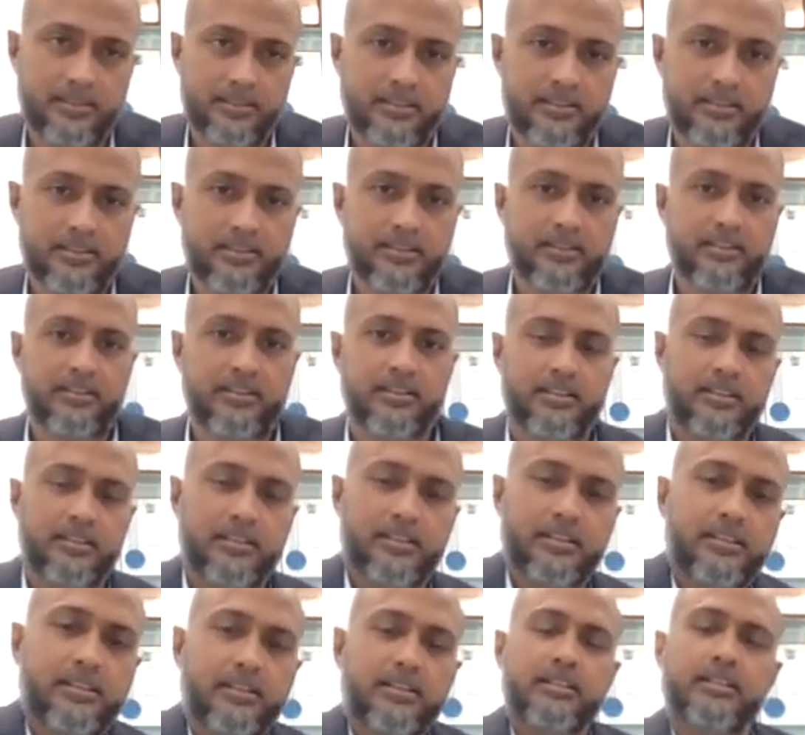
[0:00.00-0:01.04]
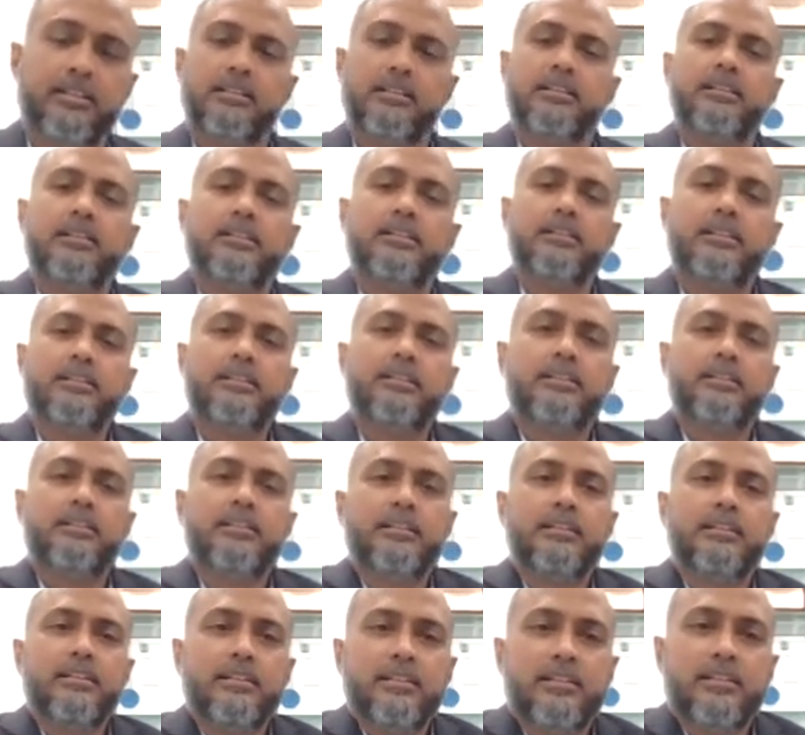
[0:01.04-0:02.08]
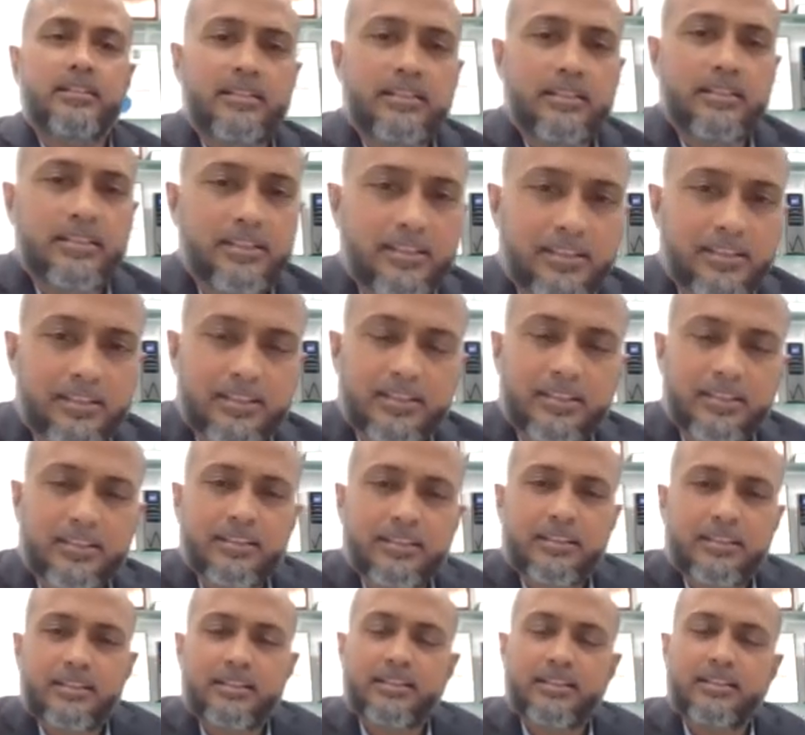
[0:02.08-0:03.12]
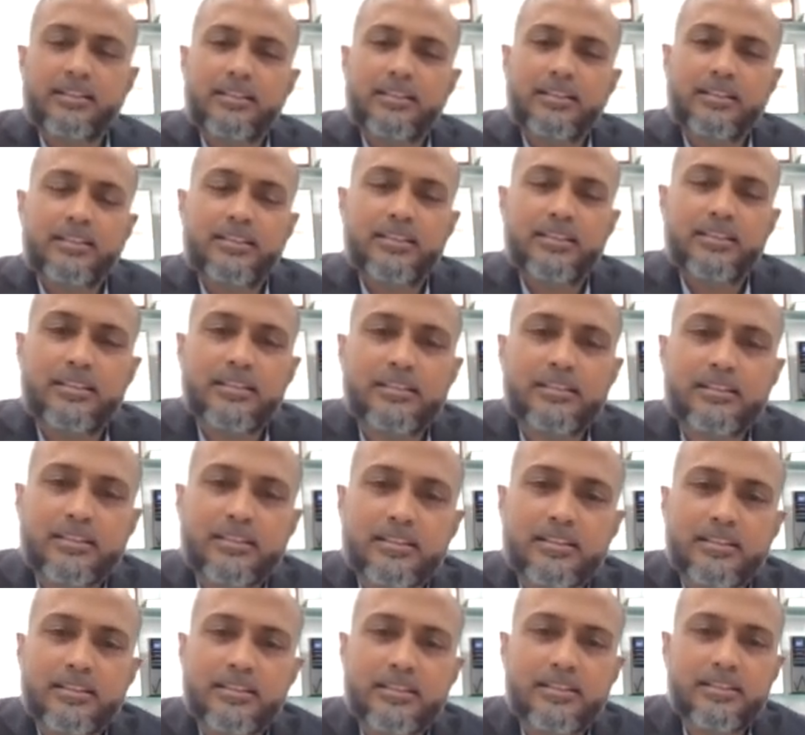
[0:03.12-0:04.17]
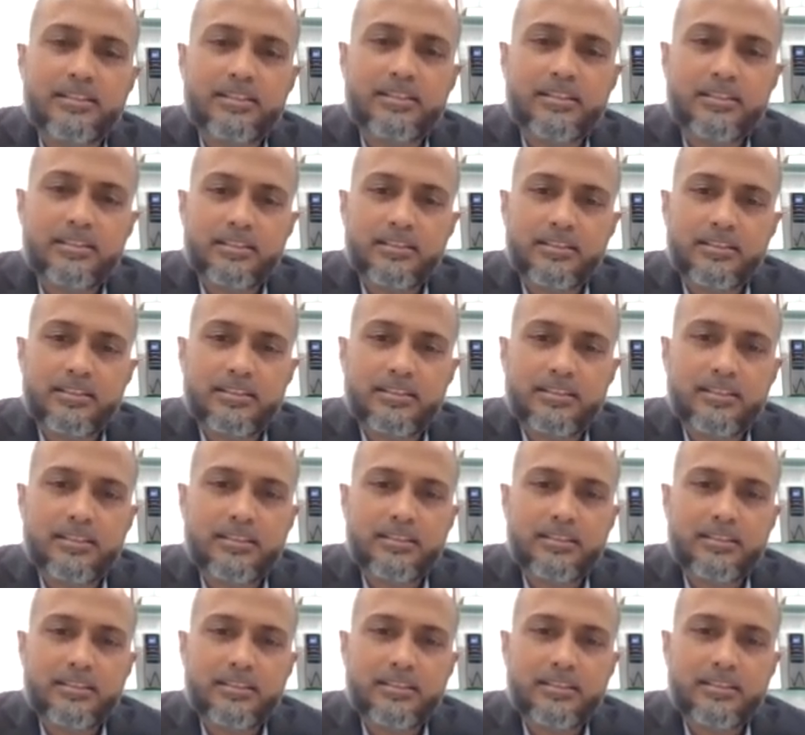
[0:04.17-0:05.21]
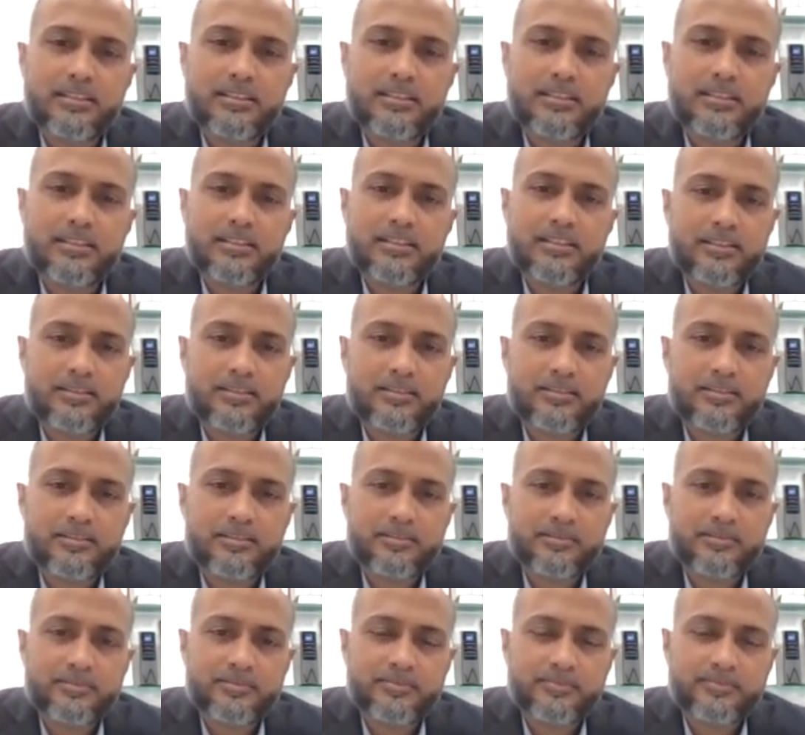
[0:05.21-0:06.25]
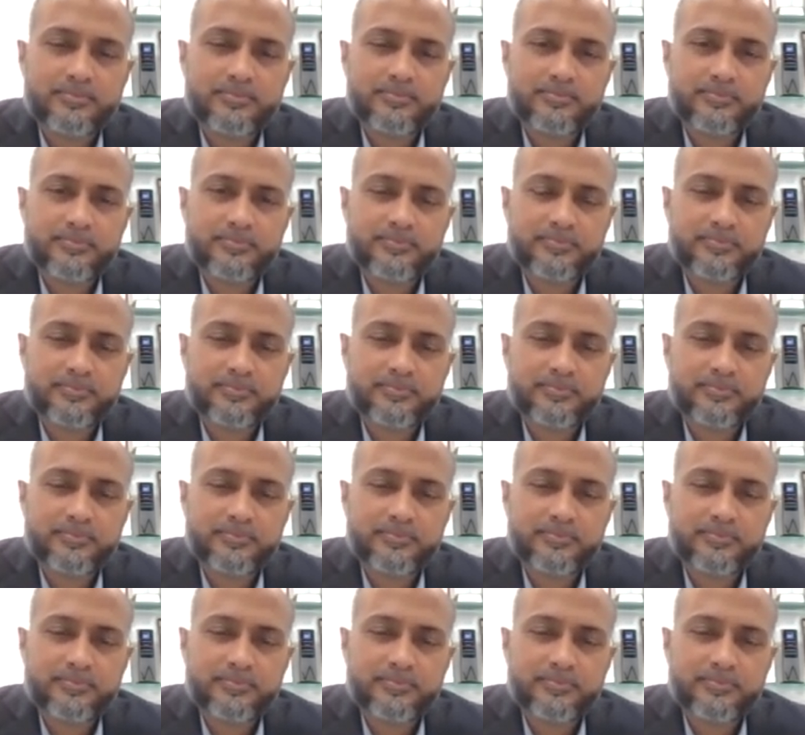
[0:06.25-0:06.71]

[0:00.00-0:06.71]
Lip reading: The person shown says nothing.